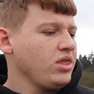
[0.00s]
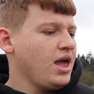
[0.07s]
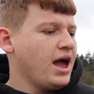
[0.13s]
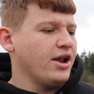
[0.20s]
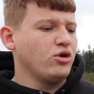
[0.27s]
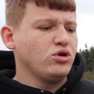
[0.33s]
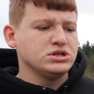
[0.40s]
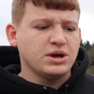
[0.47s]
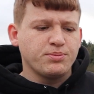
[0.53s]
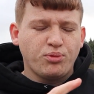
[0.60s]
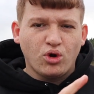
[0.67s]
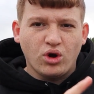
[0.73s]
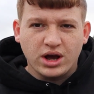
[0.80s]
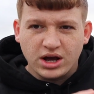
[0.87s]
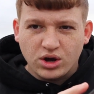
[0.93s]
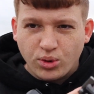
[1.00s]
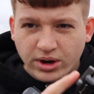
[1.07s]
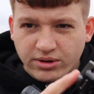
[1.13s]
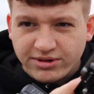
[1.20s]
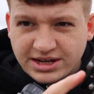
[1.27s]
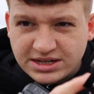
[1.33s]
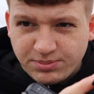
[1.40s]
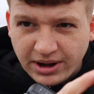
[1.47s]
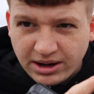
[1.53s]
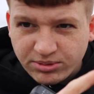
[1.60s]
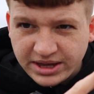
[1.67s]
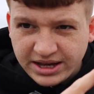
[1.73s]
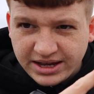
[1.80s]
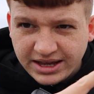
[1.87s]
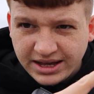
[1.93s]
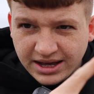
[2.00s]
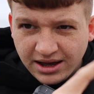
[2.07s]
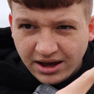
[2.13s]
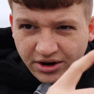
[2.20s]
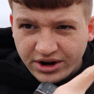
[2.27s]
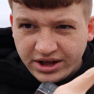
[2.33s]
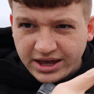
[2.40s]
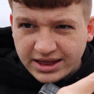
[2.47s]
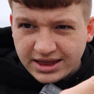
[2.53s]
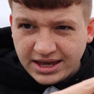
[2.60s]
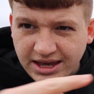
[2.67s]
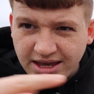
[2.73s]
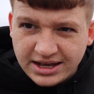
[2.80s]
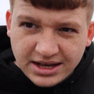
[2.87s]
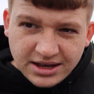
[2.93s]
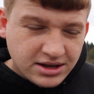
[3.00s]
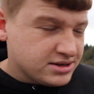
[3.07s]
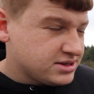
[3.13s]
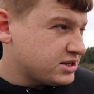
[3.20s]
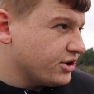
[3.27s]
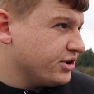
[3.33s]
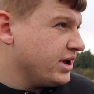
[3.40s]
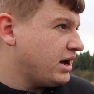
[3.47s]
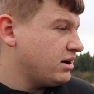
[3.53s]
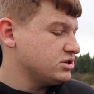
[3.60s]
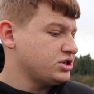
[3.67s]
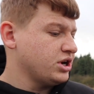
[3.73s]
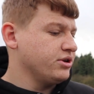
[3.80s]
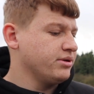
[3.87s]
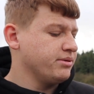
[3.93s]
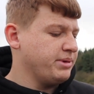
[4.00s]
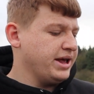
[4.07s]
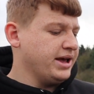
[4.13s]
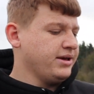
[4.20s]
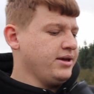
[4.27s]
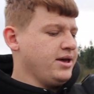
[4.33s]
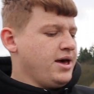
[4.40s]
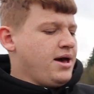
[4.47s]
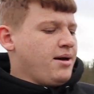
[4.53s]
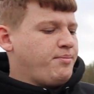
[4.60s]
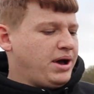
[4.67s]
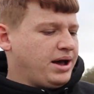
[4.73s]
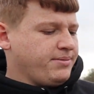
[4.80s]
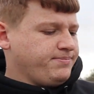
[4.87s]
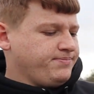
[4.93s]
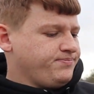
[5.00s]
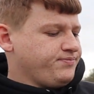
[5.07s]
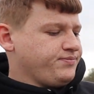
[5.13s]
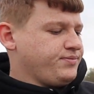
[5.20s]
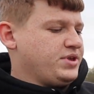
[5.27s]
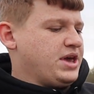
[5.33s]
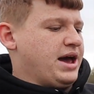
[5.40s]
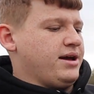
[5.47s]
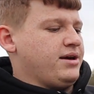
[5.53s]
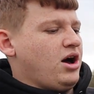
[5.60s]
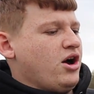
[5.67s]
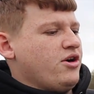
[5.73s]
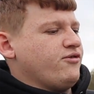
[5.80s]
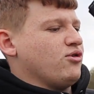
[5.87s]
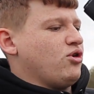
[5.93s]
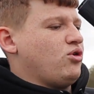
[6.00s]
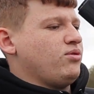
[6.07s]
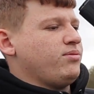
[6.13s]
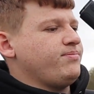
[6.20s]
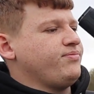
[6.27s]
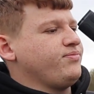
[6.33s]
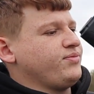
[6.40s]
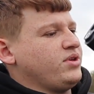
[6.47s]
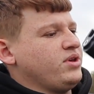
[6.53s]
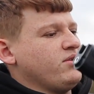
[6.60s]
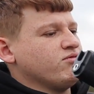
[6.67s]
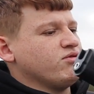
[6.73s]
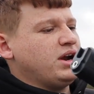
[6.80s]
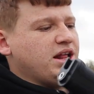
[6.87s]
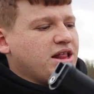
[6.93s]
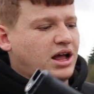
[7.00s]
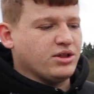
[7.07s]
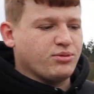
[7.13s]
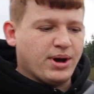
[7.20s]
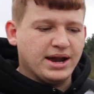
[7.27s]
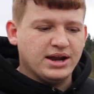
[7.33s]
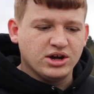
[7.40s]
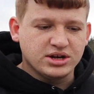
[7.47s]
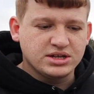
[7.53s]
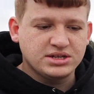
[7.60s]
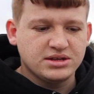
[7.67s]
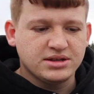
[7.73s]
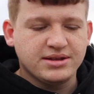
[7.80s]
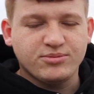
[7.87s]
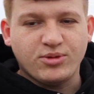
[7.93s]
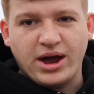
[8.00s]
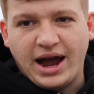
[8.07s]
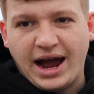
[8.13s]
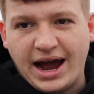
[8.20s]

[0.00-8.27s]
And I also bought like a quick release plate with it. I'm gonna get the Sony out and show you in a minute. But yeah, overall, really like the way it looks, the way it